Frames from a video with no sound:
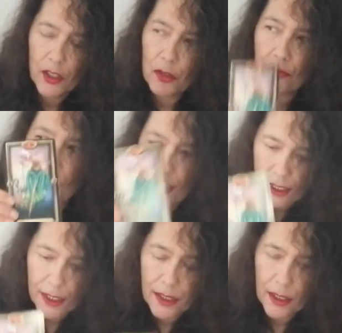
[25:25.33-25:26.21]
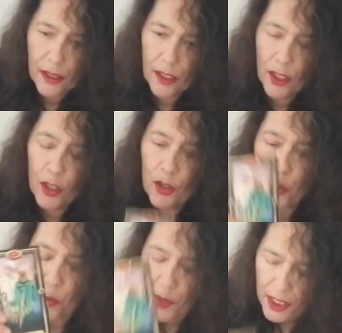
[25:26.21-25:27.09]
You're ready.
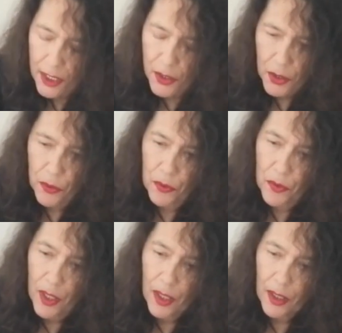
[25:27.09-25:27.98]
You're ready to